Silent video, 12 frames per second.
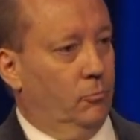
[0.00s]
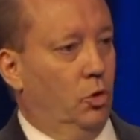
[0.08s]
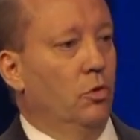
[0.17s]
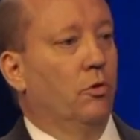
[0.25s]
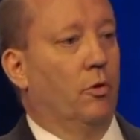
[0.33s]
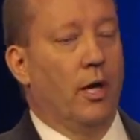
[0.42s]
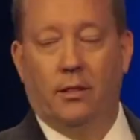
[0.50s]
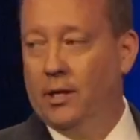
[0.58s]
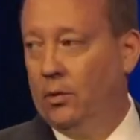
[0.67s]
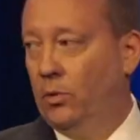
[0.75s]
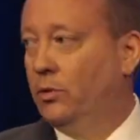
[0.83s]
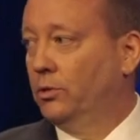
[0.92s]
do the right
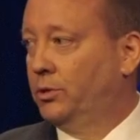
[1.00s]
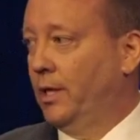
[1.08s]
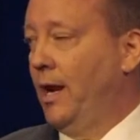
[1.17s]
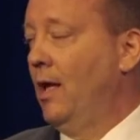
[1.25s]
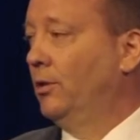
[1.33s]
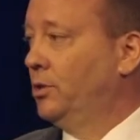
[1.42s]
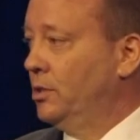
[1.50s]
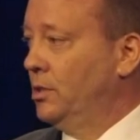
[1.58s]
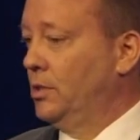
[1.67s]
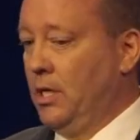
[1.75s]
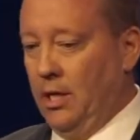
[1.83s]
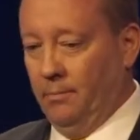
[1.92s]
thing with those technologies
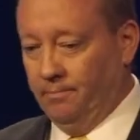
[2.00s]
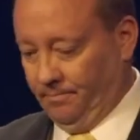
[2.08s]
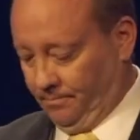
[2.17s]
is key.